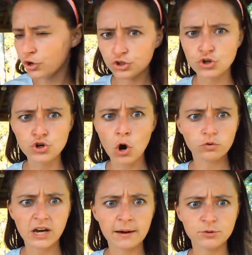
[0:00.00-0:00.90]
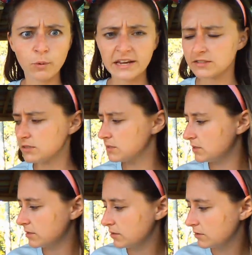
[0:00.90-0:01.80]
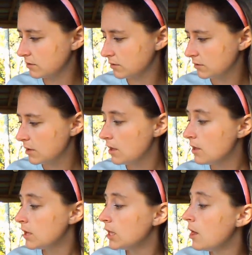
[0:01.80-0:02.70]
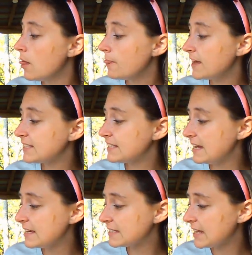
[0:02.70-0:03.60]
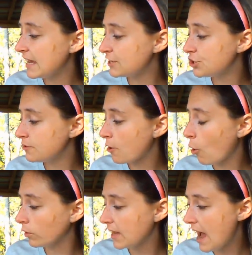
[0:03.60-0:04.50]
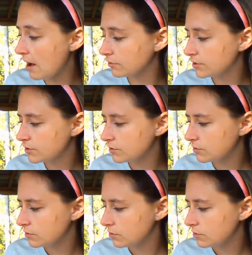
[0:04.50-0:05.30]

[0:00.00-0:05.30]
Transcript: "There's no time to waste." They sneaked into the old house.